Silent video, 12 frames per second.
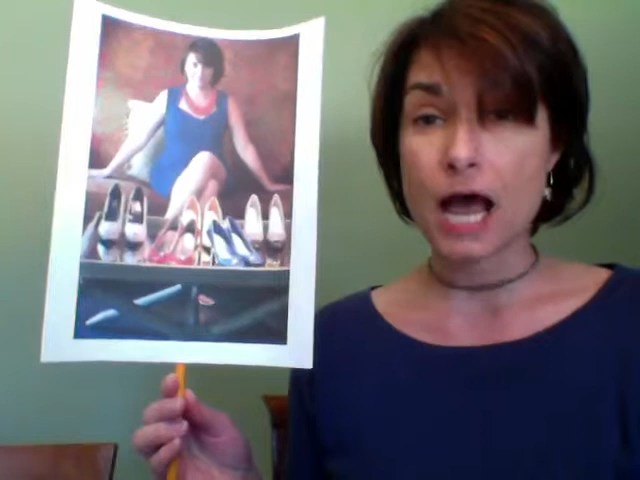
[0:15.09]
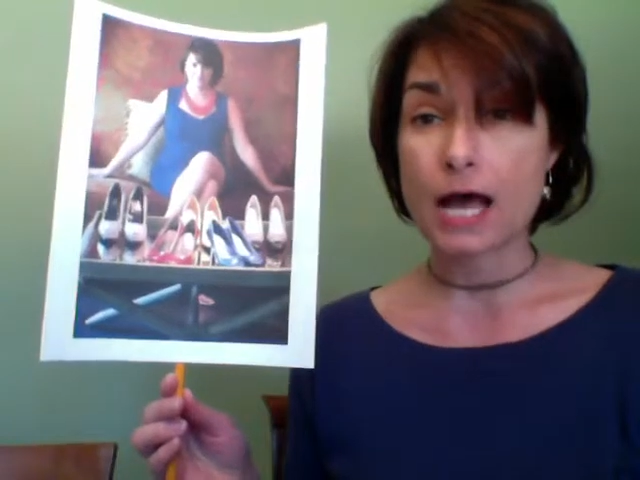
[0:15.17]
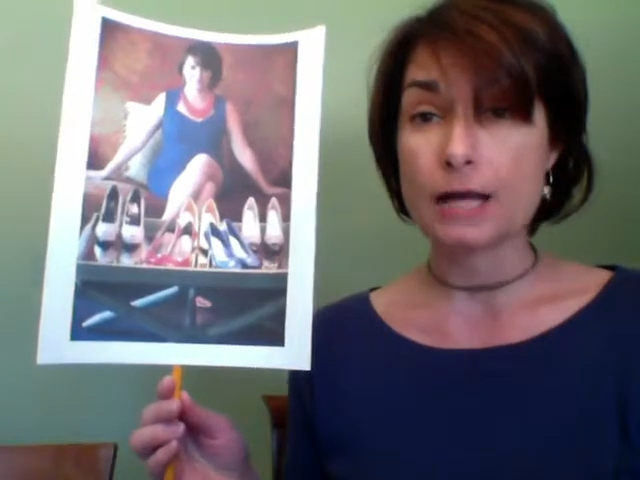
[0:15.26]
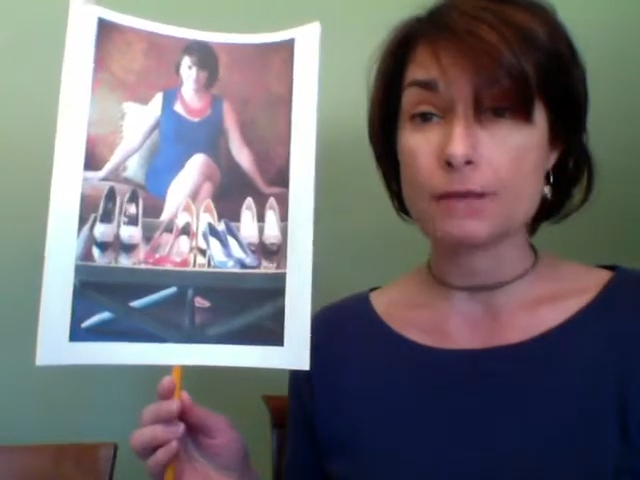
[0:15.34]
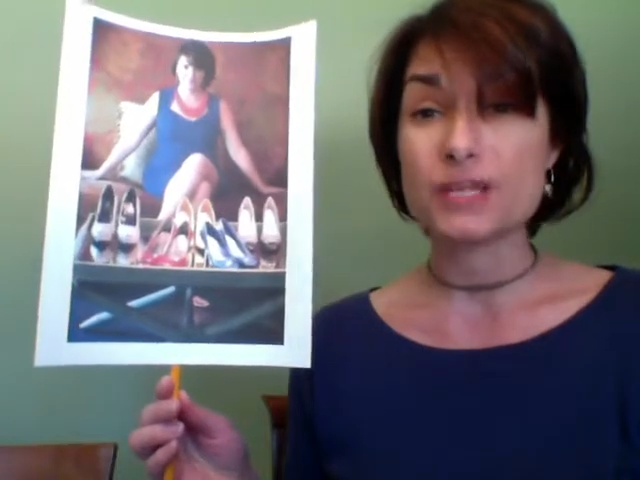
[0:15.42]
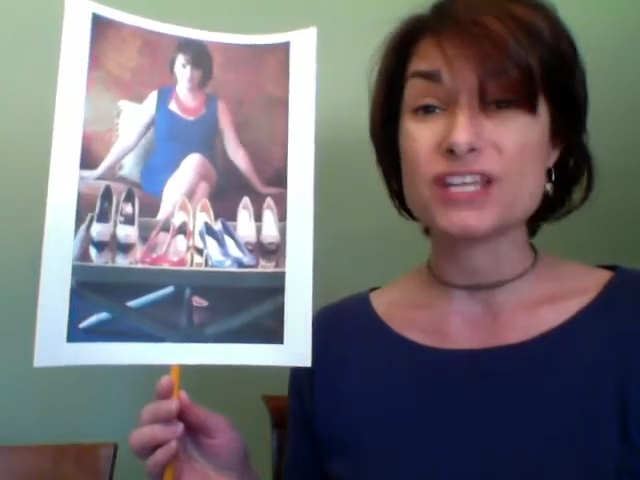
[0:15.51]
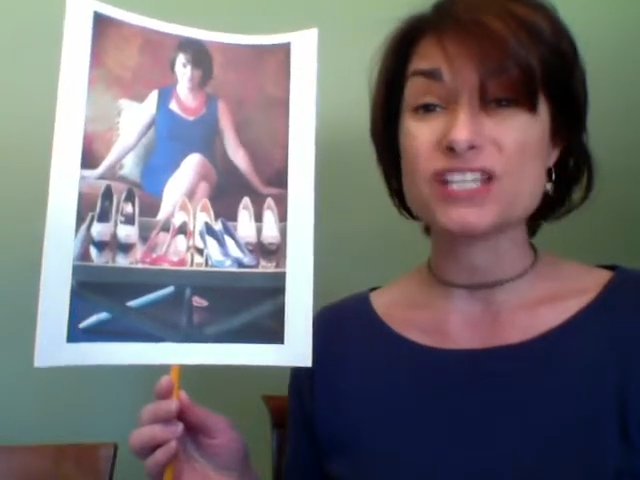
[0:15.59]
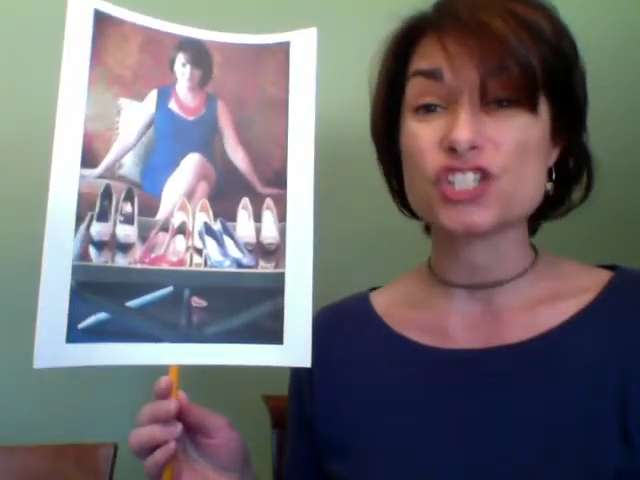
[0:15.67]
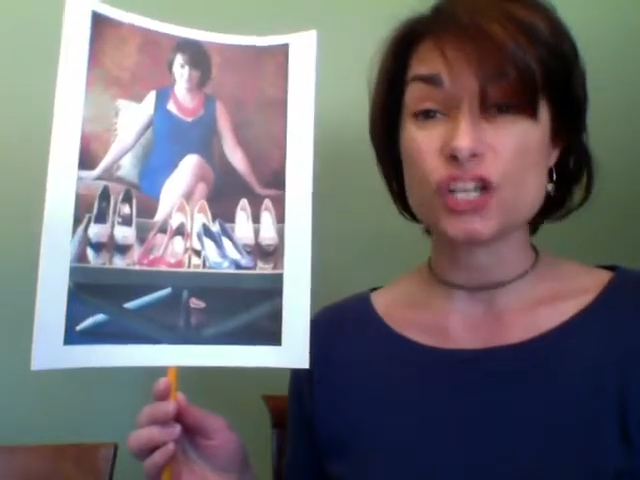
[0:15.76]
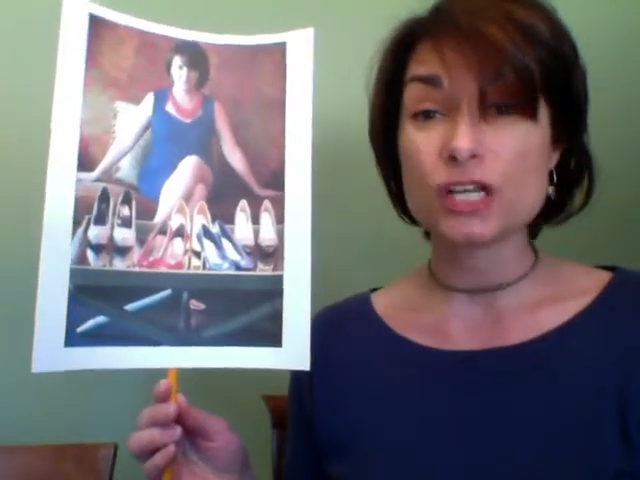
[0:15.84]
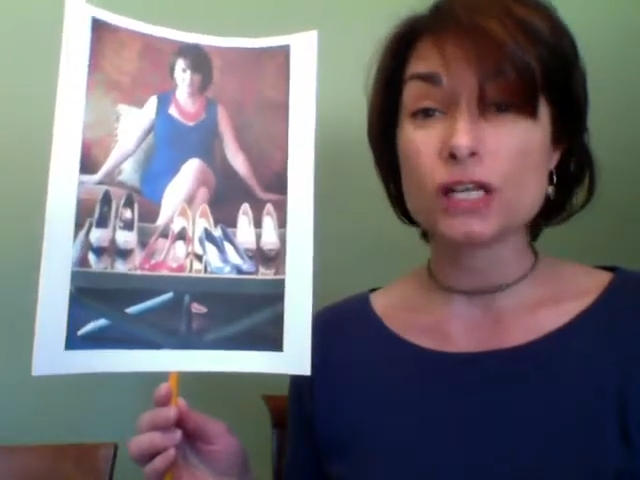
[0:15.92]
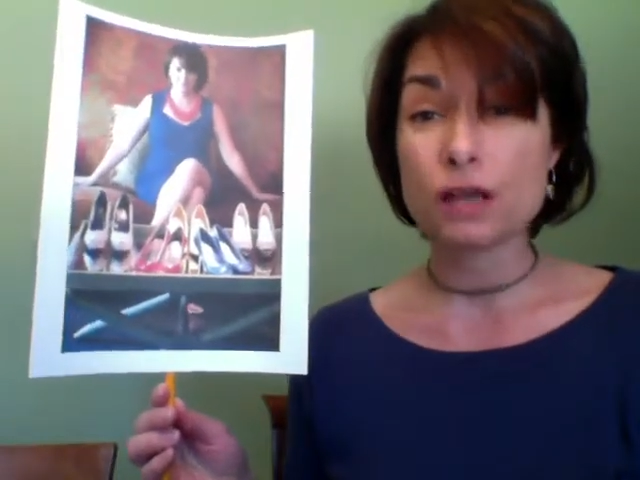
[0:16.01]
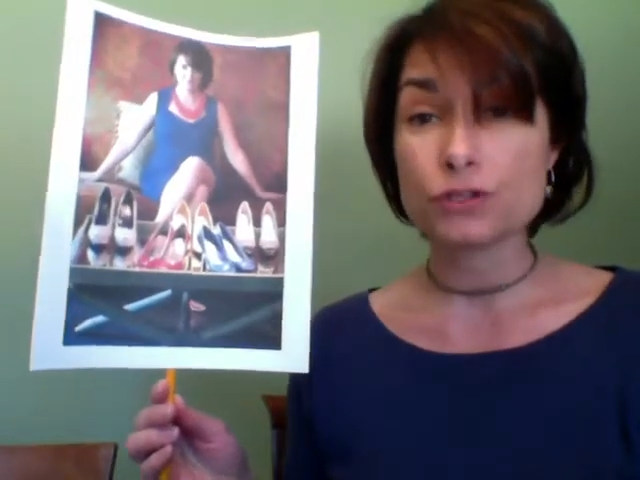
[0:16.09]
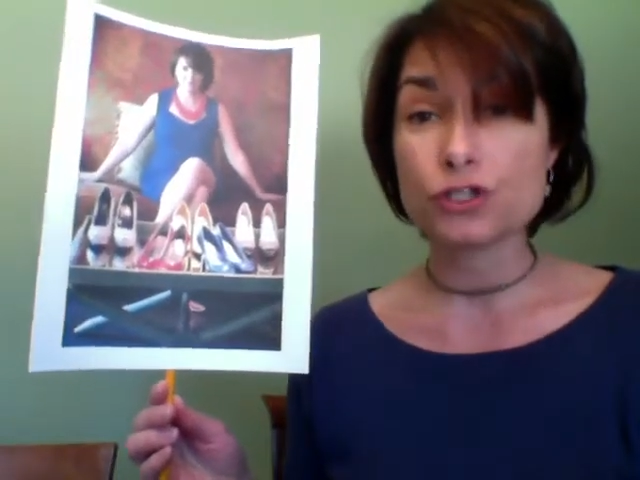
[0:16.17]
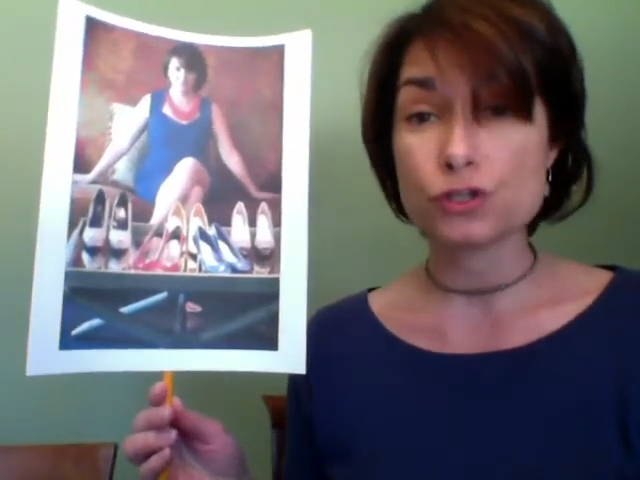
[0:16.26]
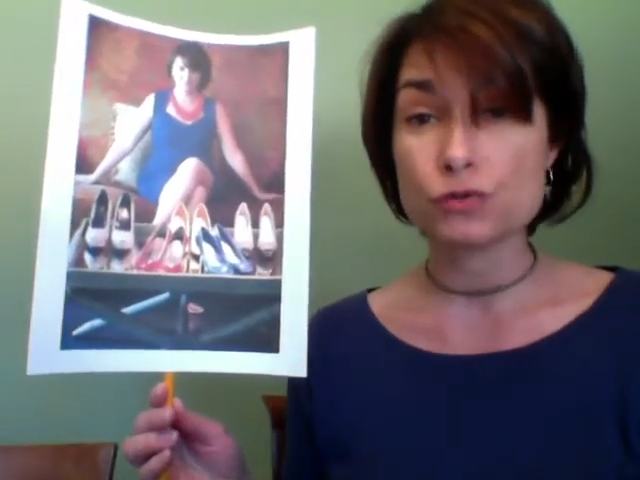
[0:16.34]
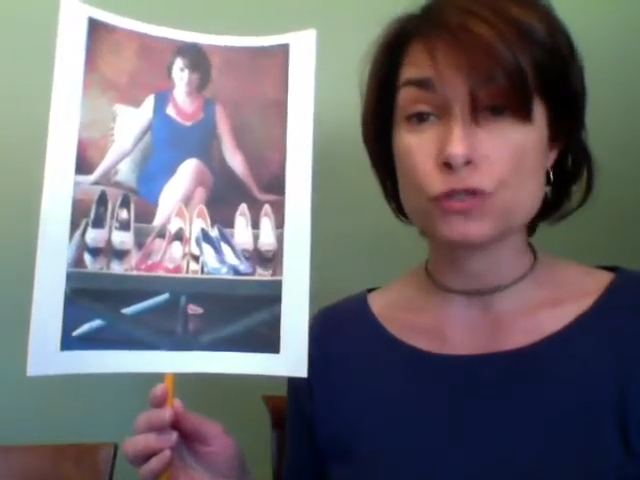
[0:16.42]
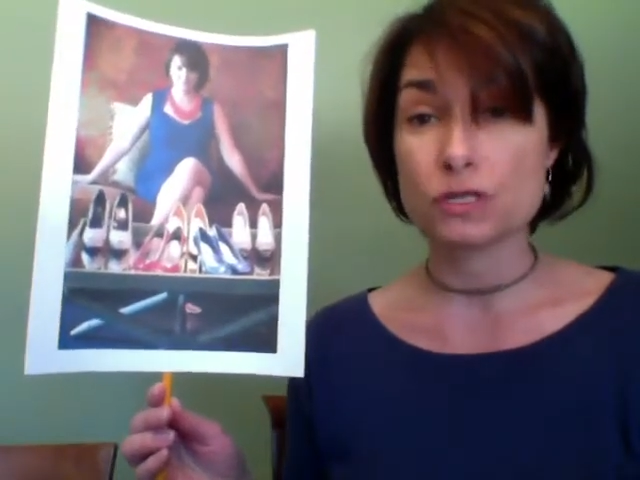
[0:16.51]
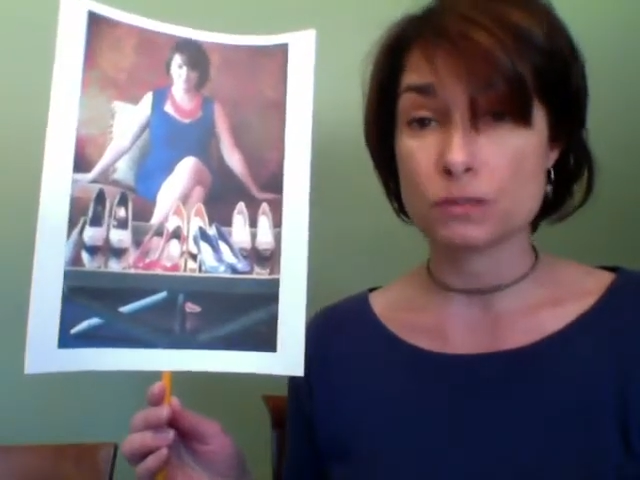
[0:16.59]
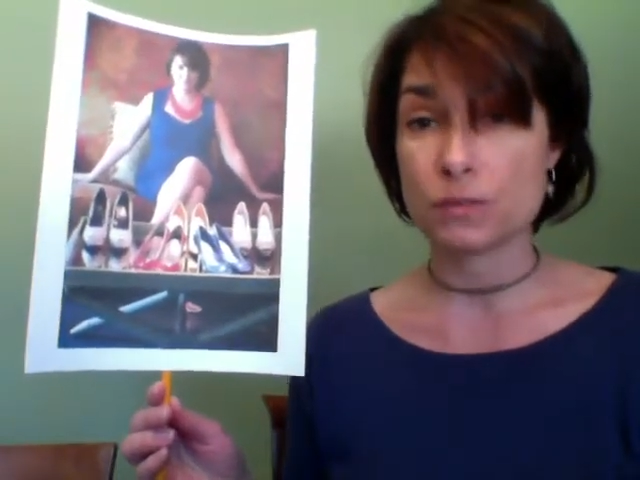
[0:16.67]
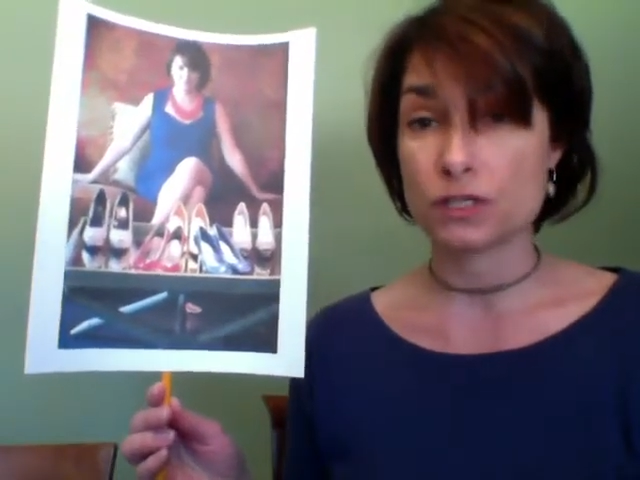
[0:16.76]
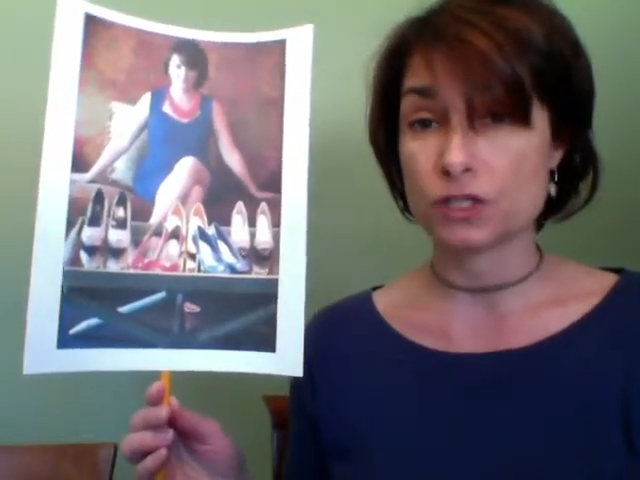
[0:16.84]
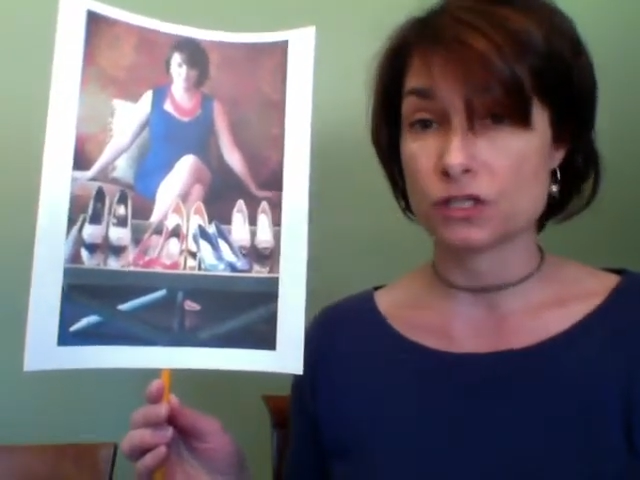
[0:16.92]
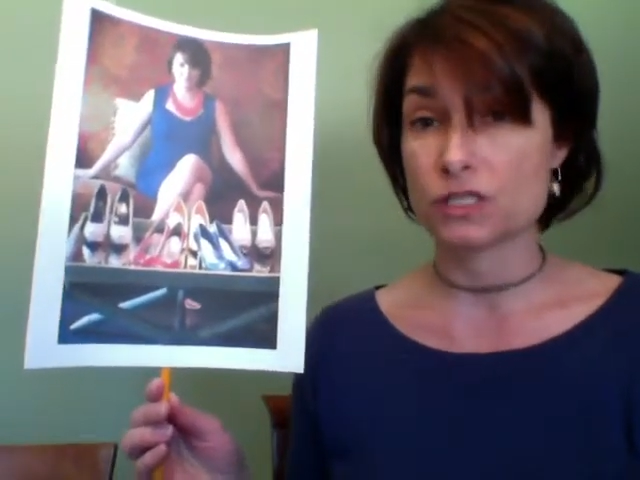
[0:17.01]
um, that she loves shoes as
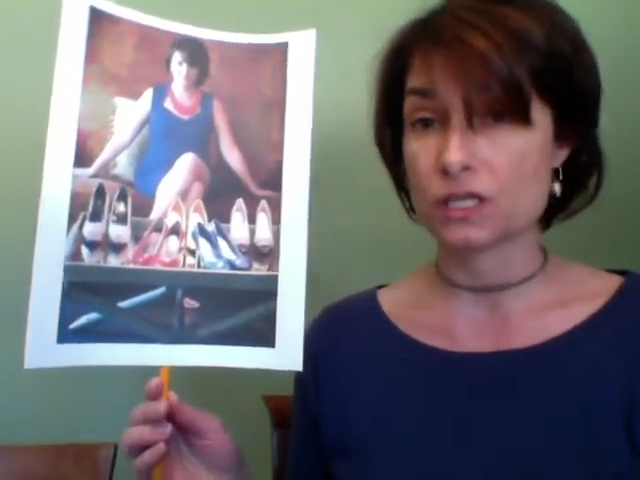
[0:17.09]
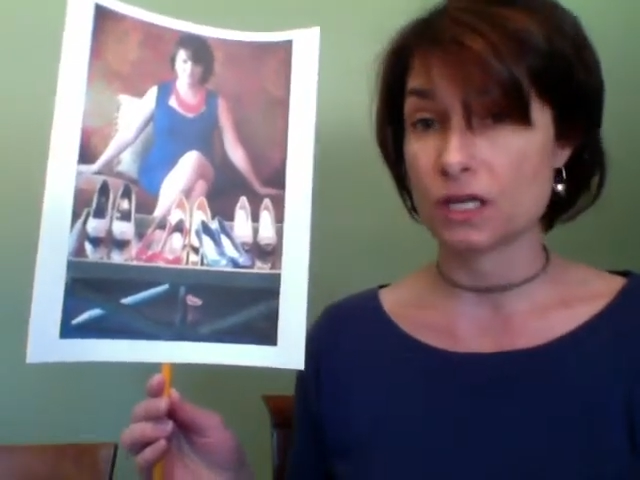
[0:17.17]
much as